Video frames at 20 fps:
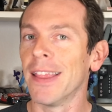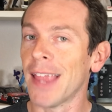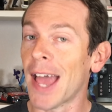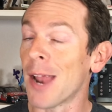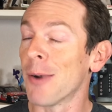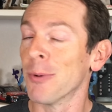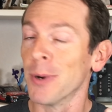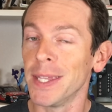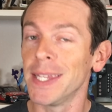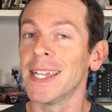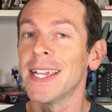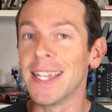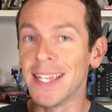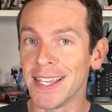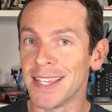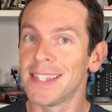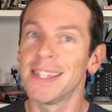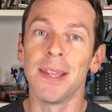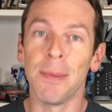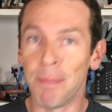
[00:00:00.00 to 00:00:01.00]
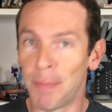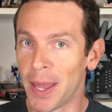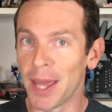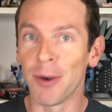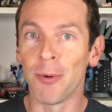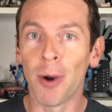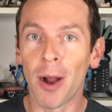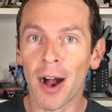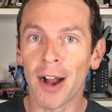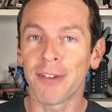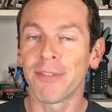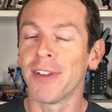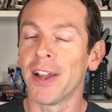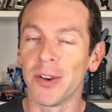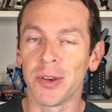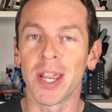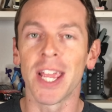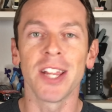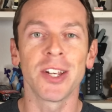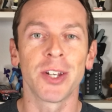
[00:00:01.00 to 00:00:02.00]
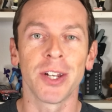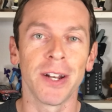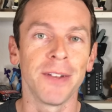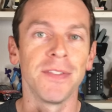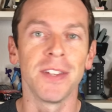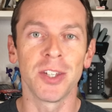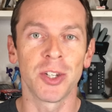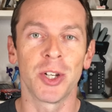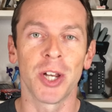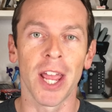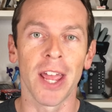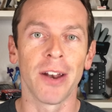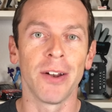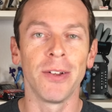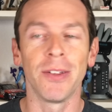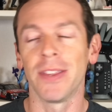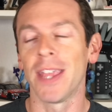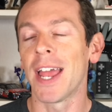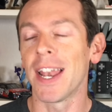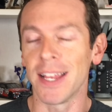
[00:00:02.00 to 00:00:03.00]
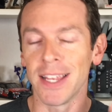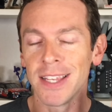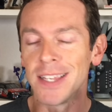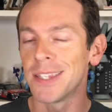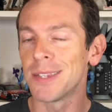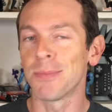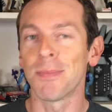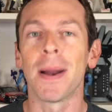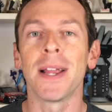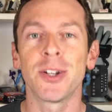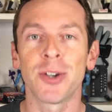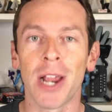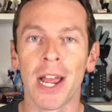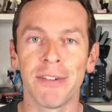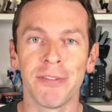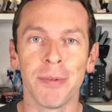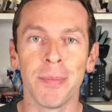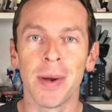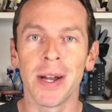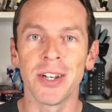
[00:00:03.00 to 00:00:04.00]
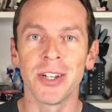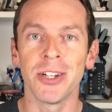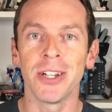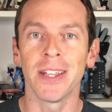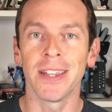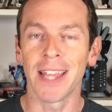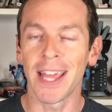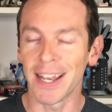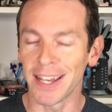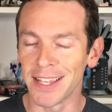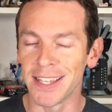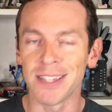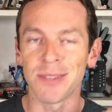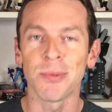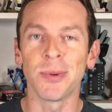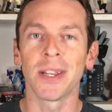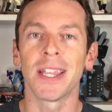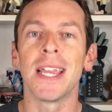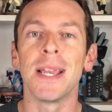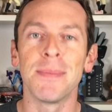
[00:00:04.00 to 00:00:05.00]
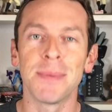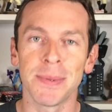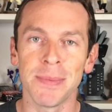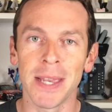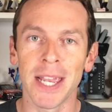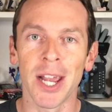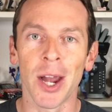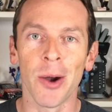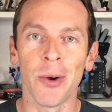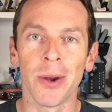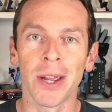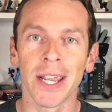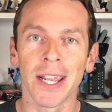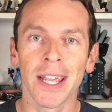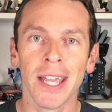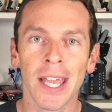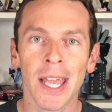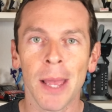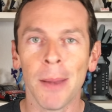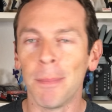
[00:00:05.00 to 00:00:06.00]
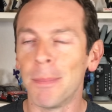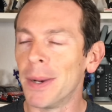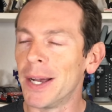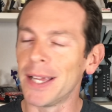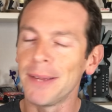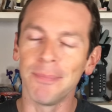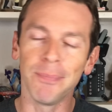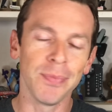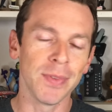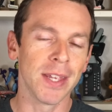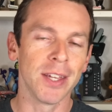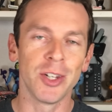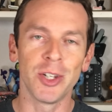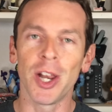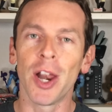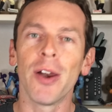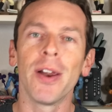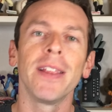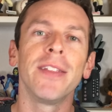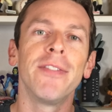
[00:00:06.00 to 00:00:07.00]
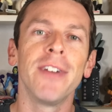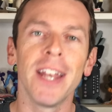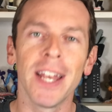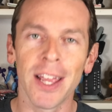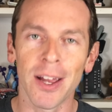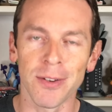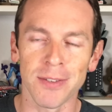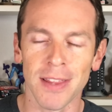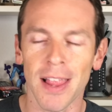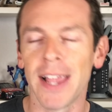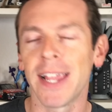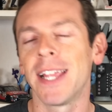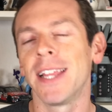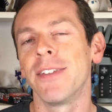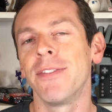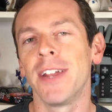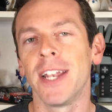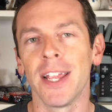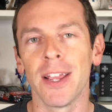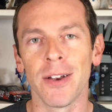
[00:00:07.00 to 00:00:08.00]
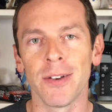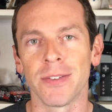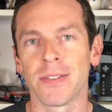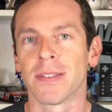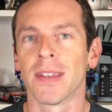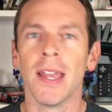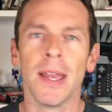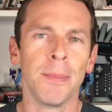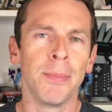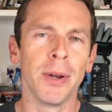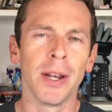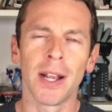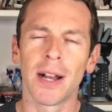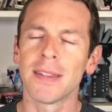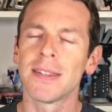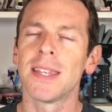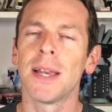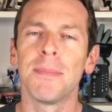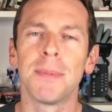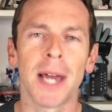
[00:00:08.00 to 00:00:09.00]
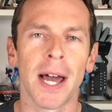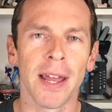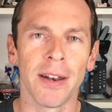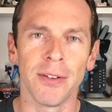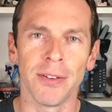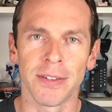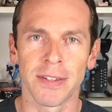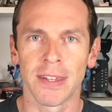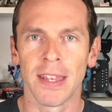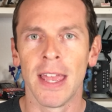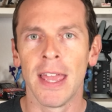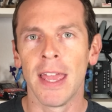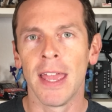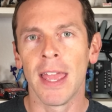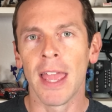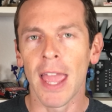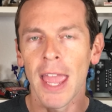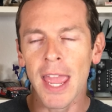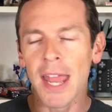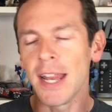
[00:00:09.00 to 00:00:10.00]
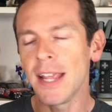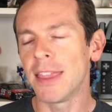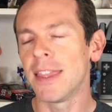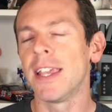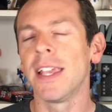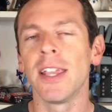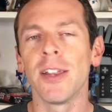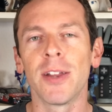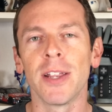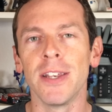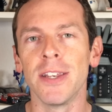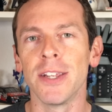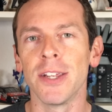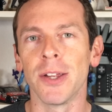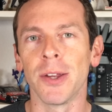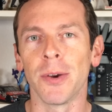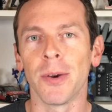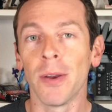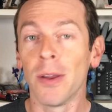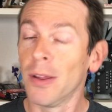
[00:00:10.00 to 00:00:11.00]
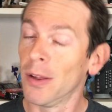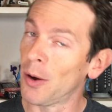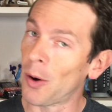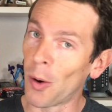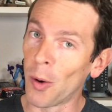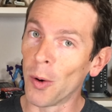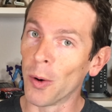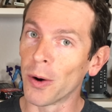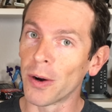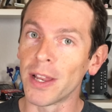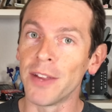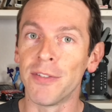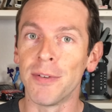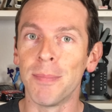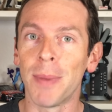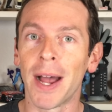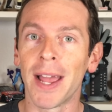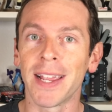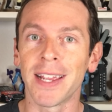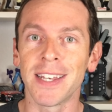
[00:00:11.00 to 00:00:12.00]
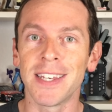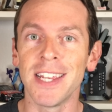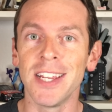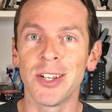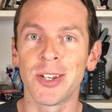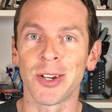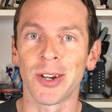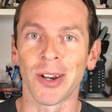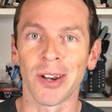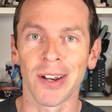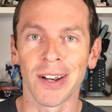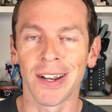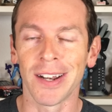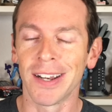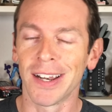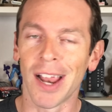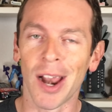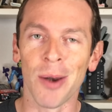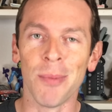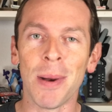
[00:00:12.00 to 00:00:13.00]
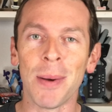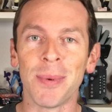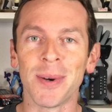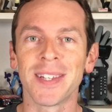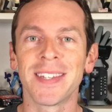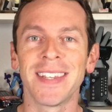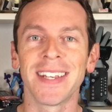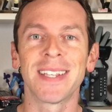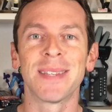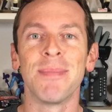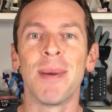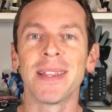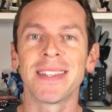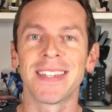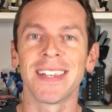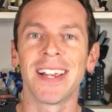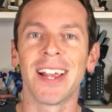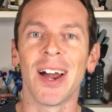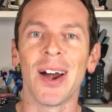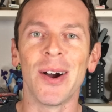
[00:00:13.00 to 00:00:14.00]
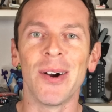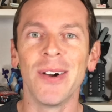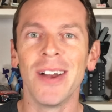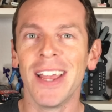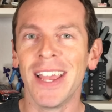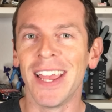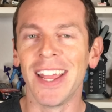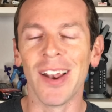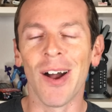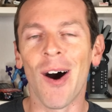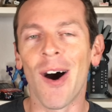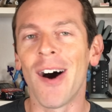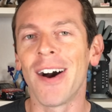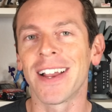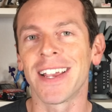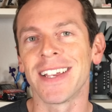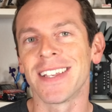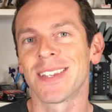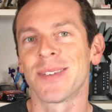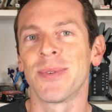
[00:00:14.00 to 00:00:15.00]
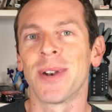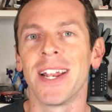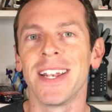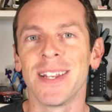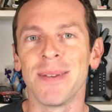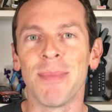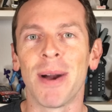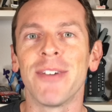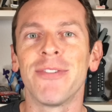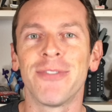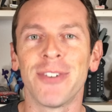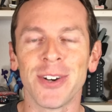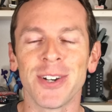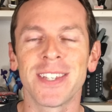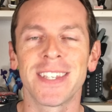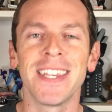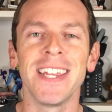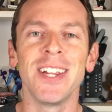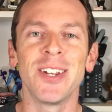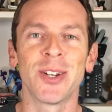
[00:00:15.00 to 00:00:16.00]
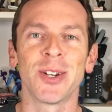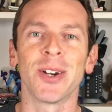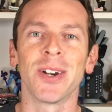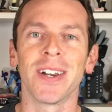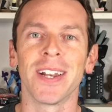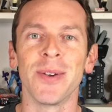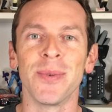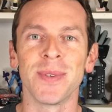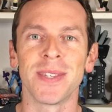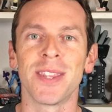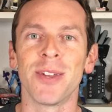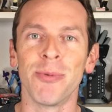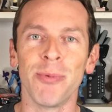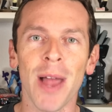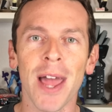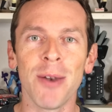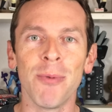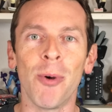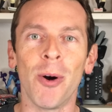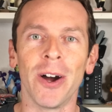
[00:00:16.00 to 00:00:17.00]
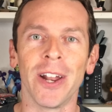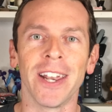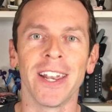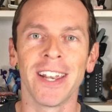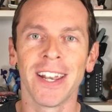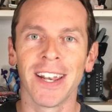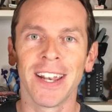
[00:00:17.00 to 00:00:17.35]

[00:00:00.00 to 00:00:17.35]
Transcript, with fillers: That really is the bedrock foundation of this channel. That is my travel budget. That is what keeps me going. But sharing the videos, liking the videos, putting on subtitles, anything you can do, or even buying a t shirt. I remember six months ago in August when I did my first t shirt, it was the red one.